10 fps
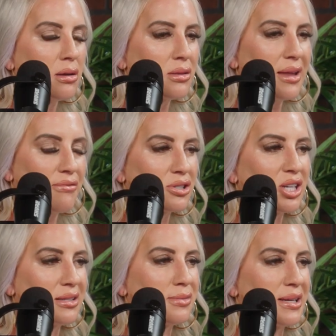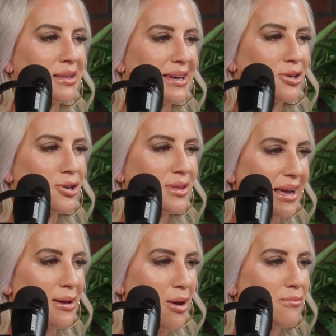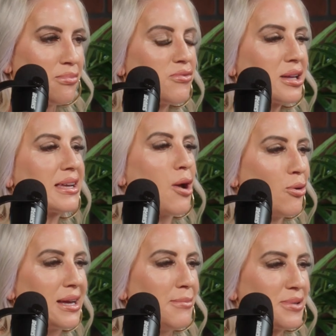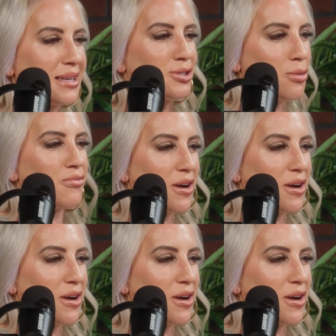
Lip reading: leverage against me later. Like really own it, but then don't